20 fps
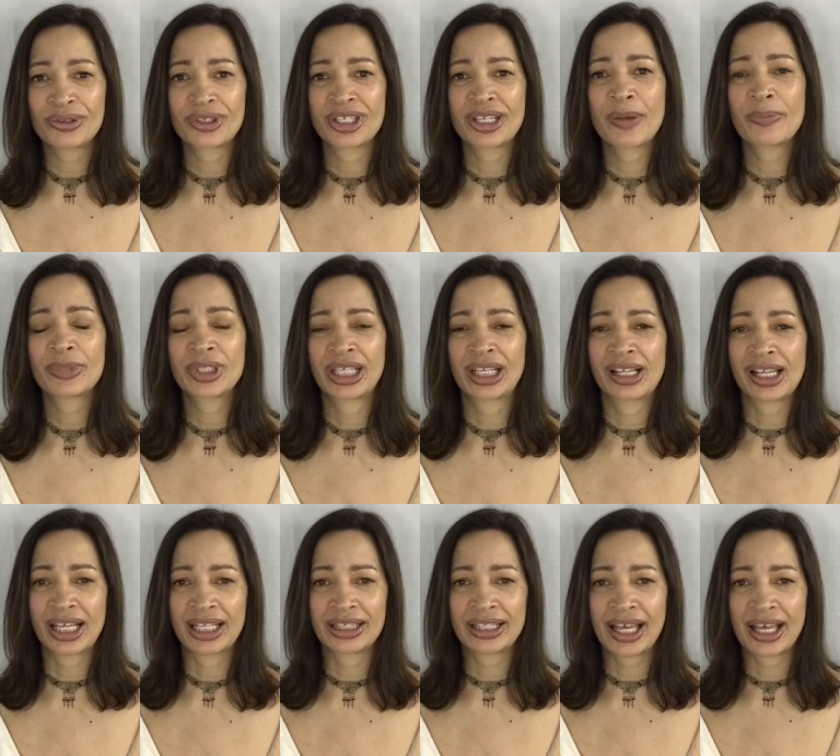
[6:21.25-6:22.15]
something
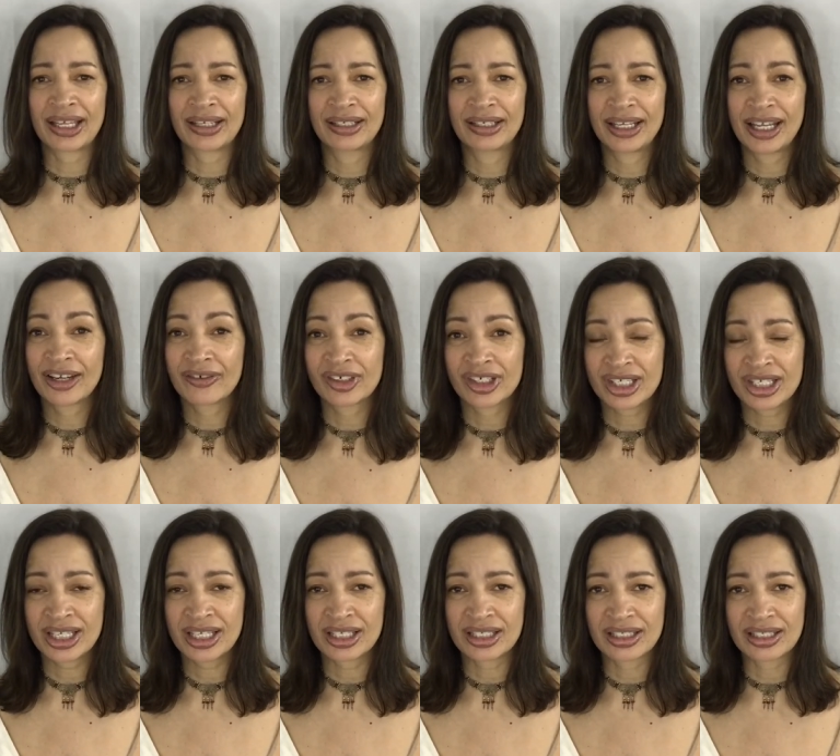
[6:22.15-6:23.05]
like that ever
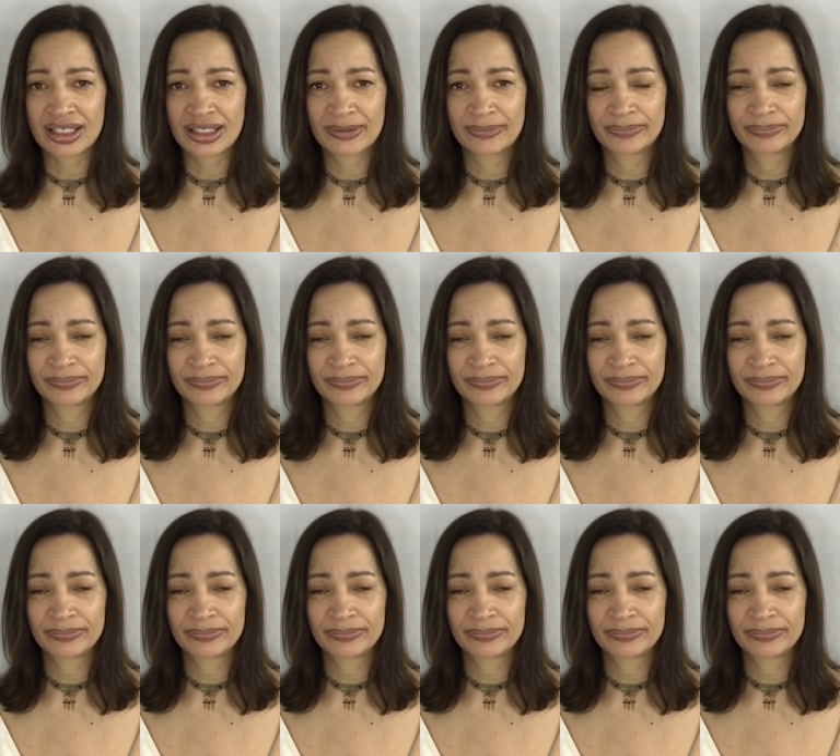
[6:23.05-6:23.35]
since.